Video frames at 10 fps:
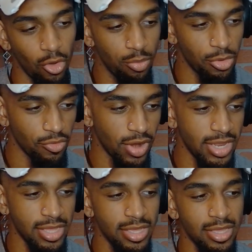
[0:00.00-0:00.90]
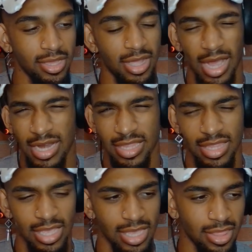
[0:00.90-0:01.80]
Hope you're ready. Kind of
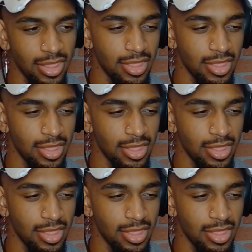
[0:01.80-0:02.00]
thing.